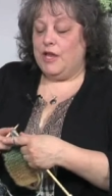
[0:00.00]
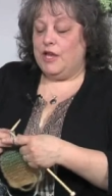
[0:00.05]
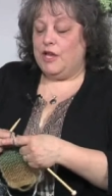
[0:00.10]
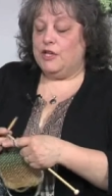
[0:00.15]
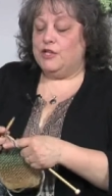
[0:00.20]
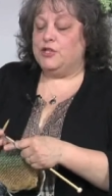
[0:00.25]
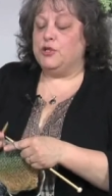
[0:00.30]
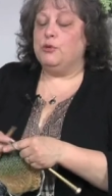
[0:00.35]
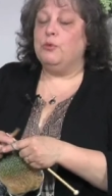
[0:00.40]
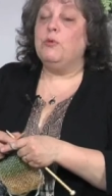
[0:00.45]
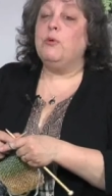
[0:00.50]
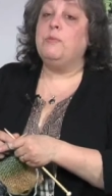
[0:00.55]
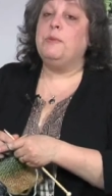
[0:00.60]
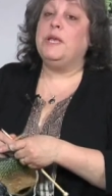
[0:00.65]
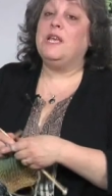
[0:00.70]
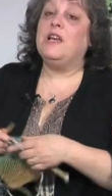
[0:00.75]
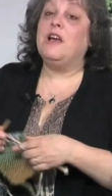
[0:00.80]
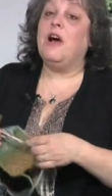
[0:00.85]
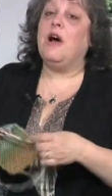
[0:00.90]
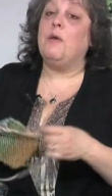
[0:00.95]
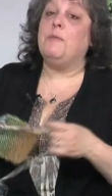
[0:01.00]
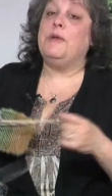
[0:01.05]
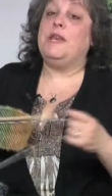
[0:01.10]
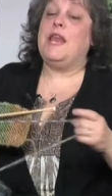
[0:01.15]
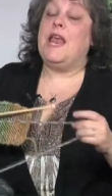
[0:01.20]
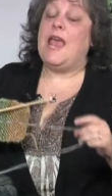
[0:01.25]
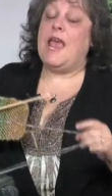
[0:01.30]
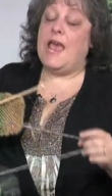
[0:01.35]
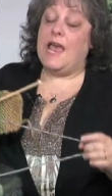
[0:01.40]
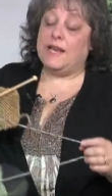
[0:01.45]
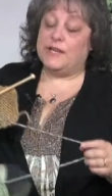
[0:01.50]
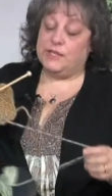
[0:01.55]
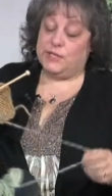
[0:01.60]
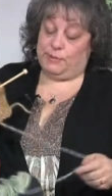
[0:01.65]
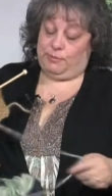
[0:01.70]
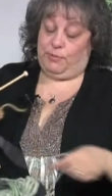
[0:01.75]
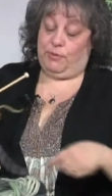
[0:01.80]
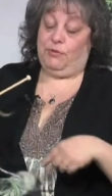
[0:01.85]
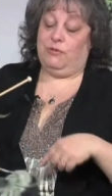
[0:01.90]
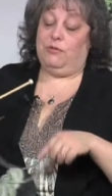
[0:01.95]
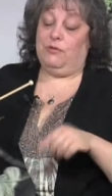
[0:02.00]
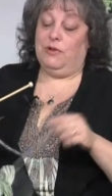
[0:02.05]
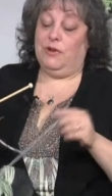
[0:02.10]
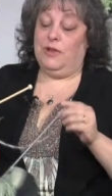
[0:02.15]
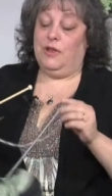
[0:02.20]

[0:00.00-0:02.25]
is you will become an expert